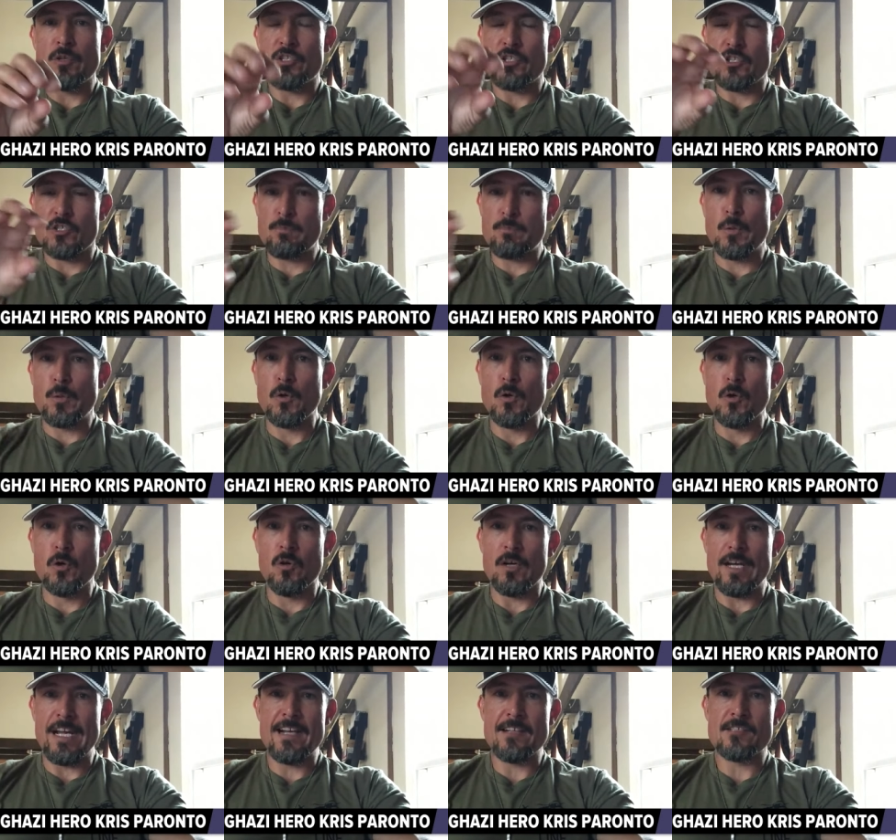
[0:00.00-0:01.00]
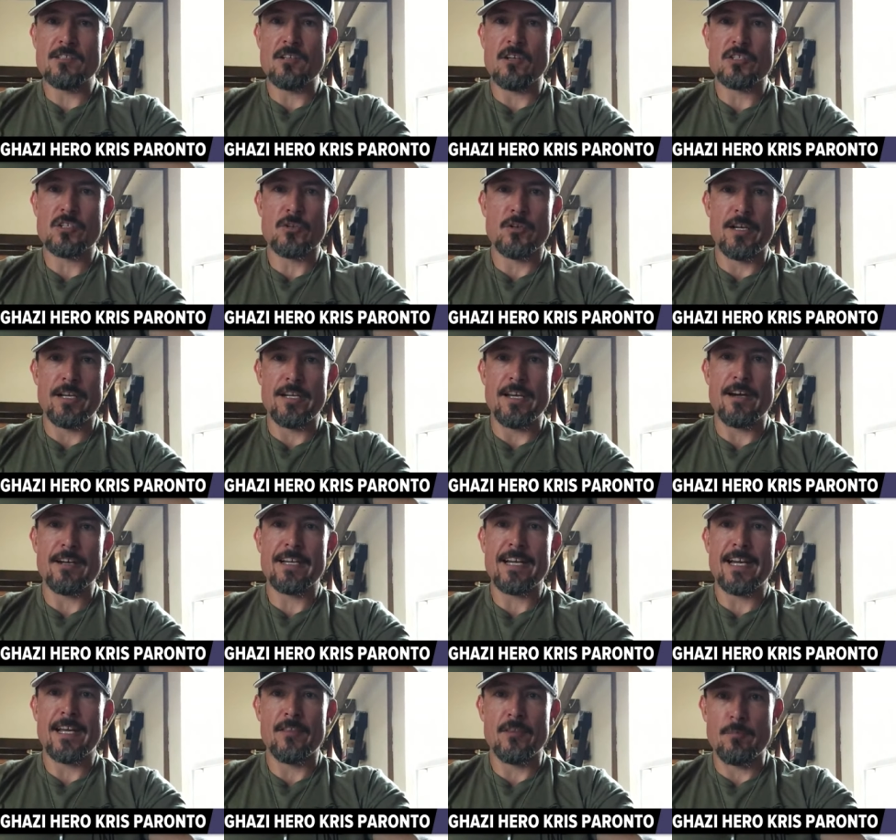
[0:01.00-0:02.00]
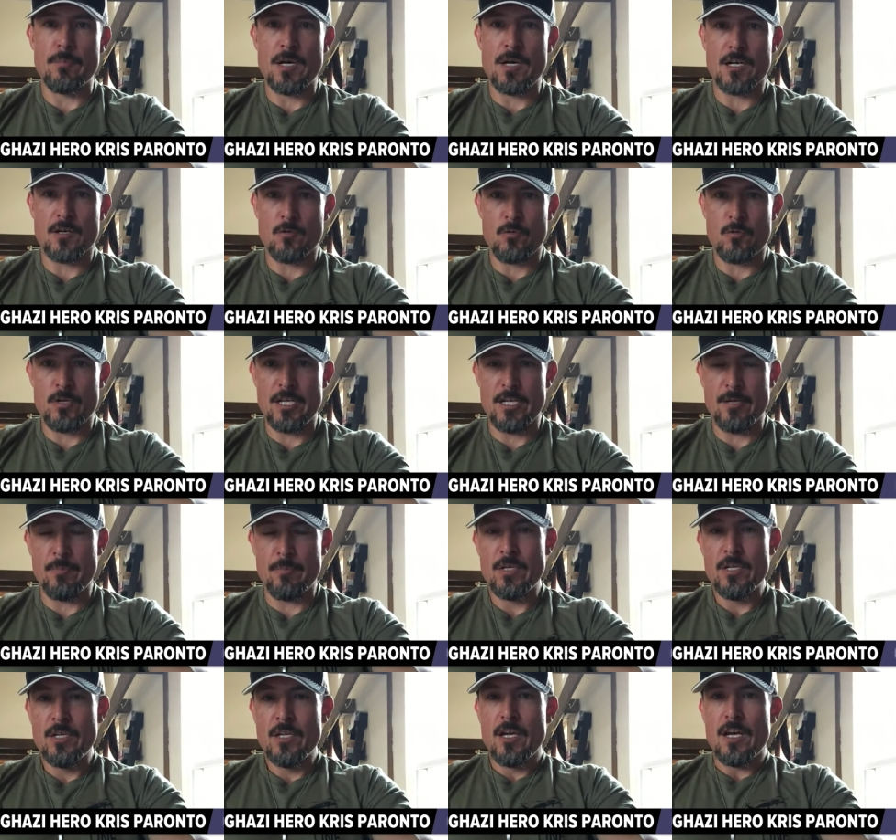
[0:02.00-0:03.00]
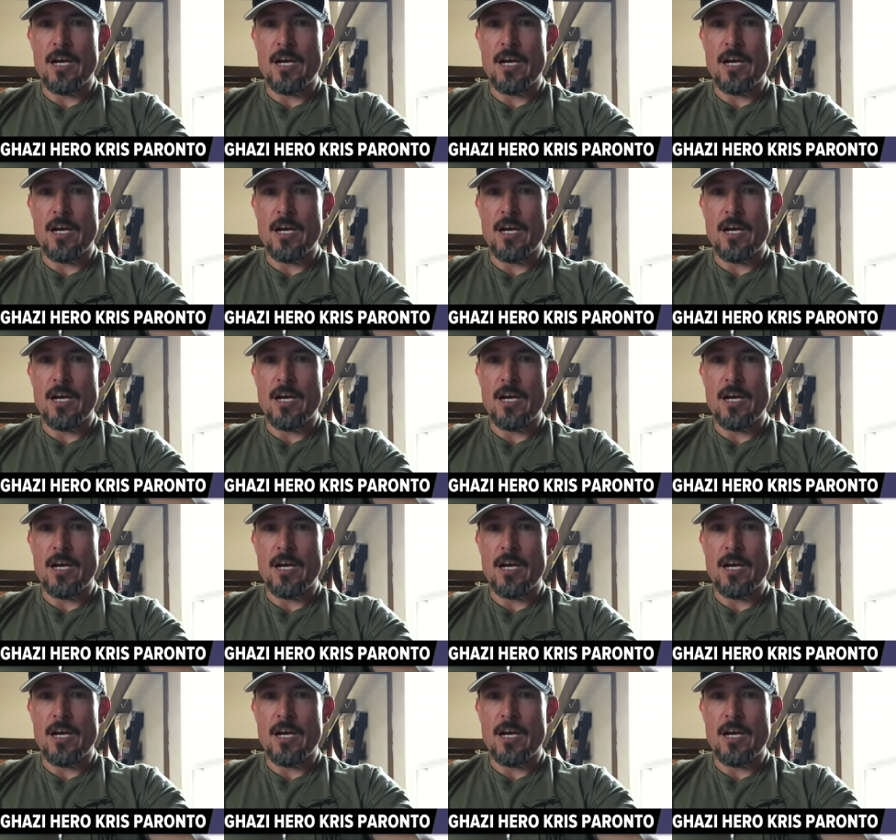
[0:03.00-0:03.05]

which is pull Ansar Sharia and Al Qaeda in the Maghreb